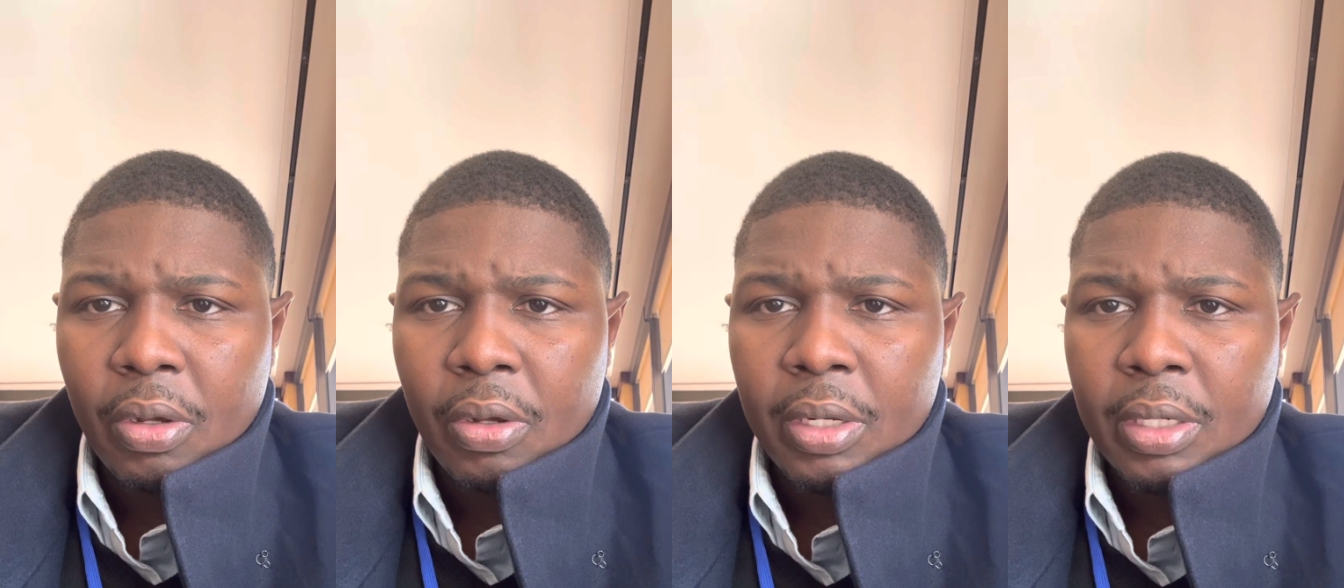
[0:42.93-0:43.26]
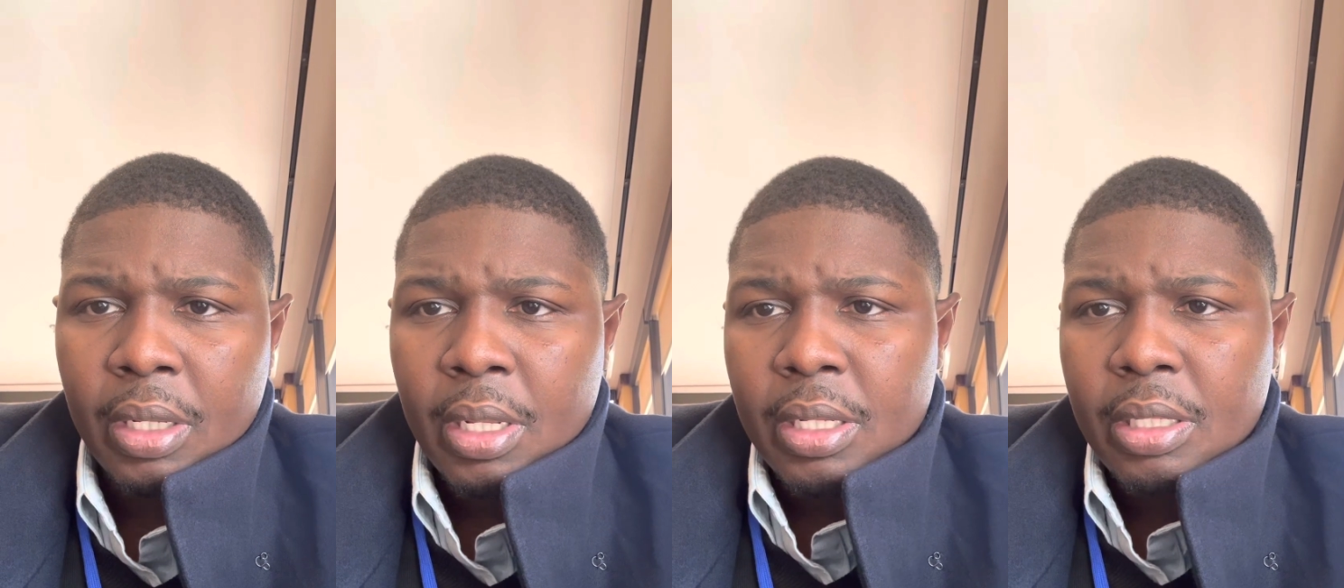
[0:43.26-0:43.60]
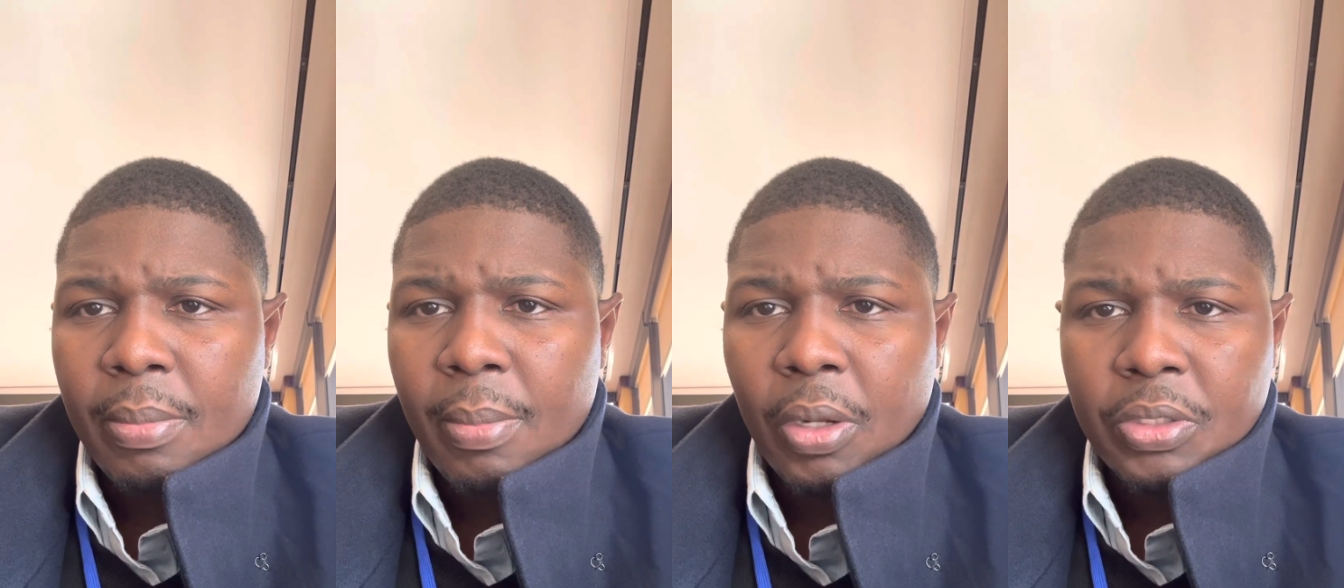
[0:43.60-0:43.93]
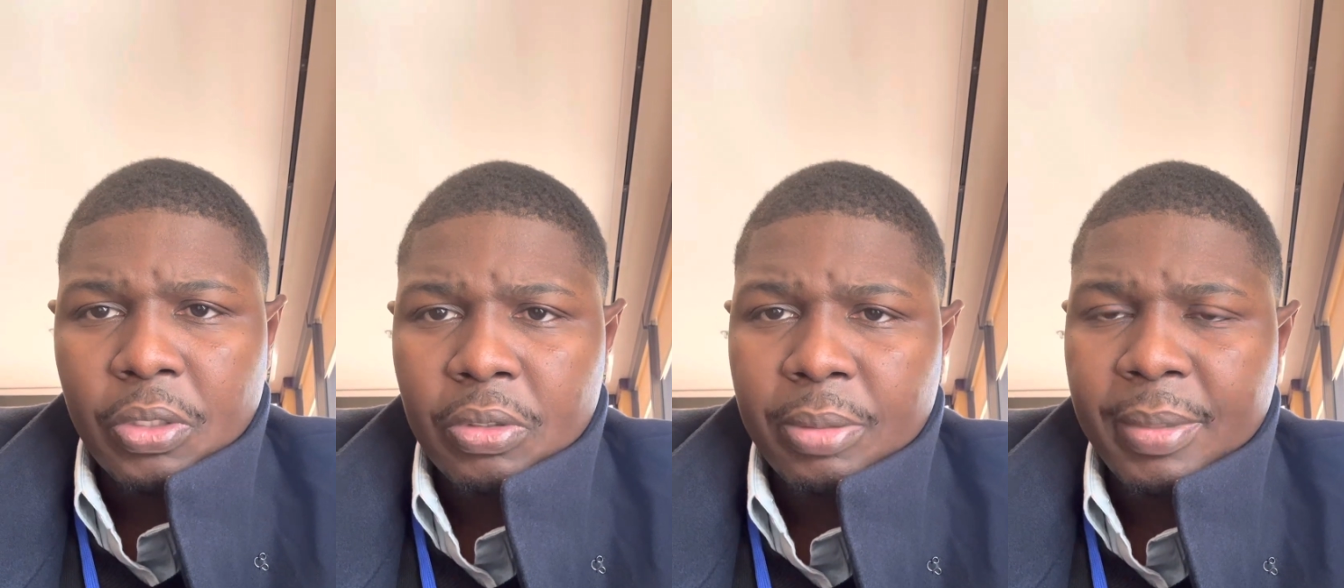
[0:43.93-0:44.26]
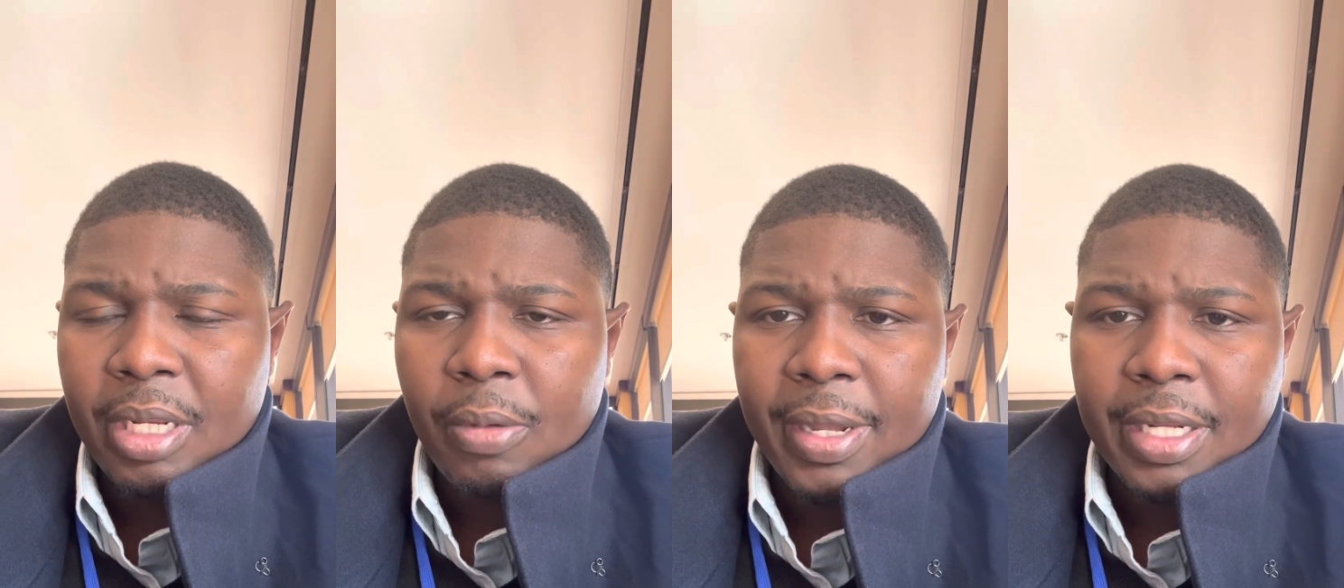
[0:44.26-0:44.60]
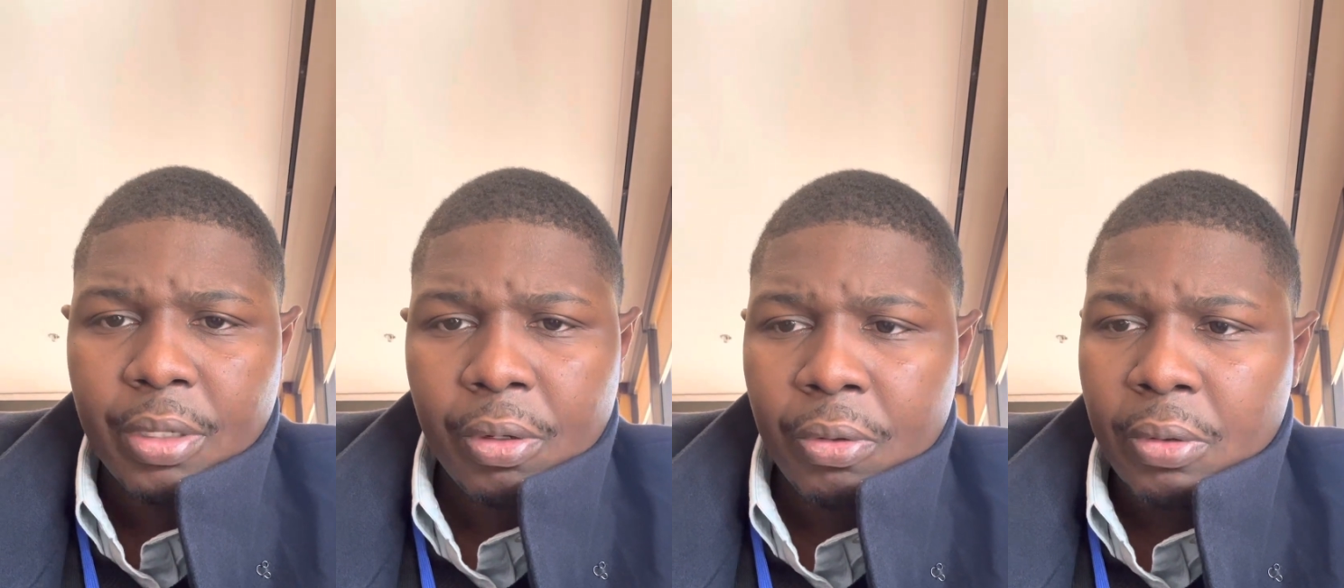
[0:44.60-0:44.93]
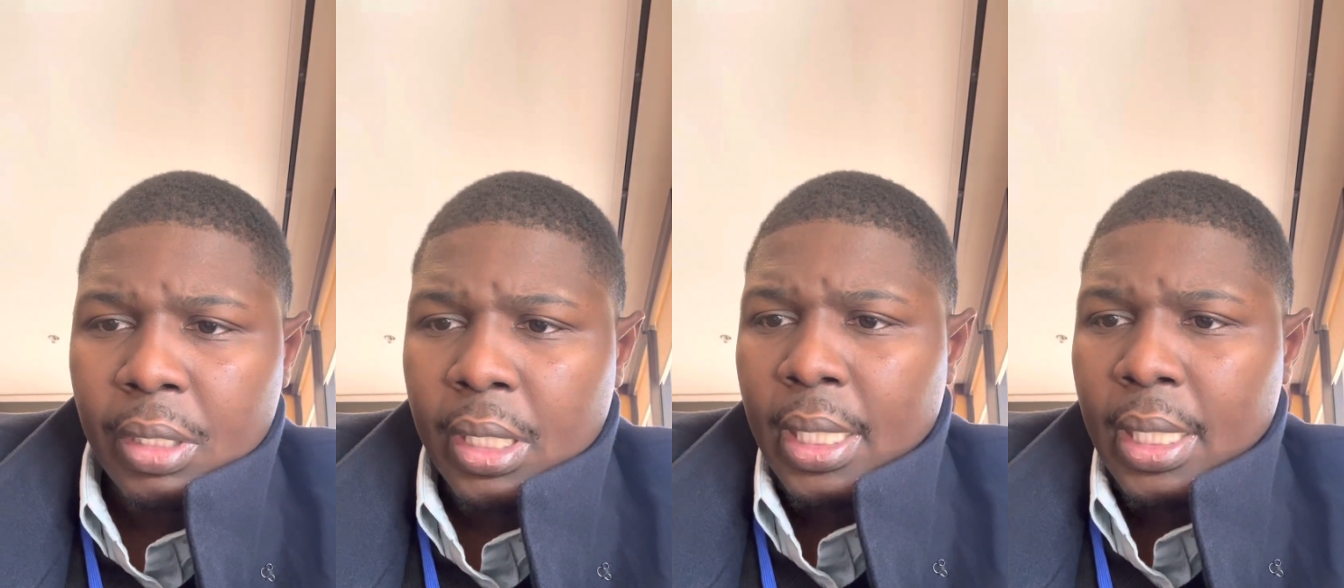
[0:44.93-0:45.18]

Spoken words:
on, the molto, diminuendo.